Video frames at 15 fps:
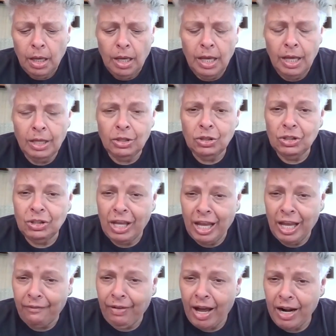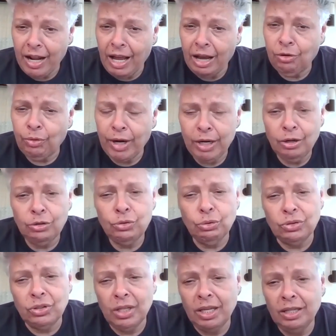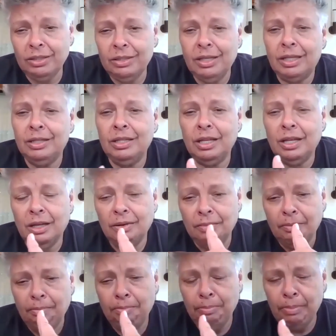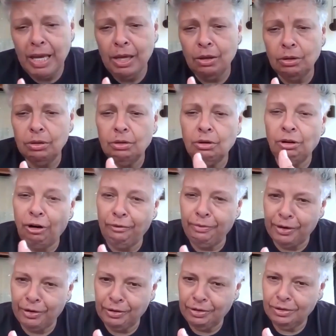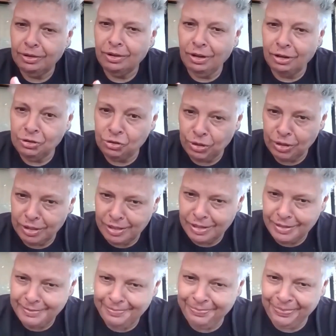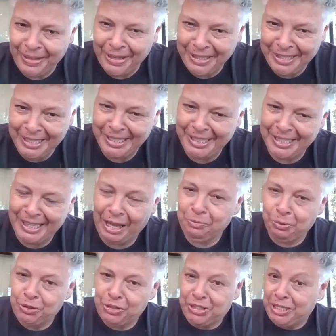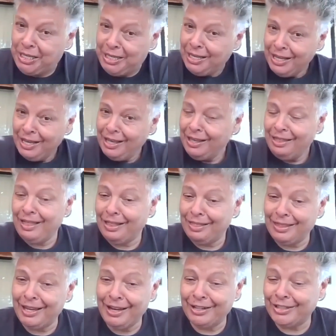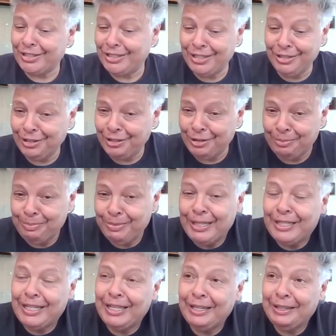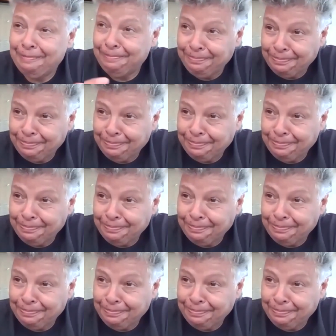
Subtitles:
And they have had a greater success than the male governed countries that we see that they are still completely,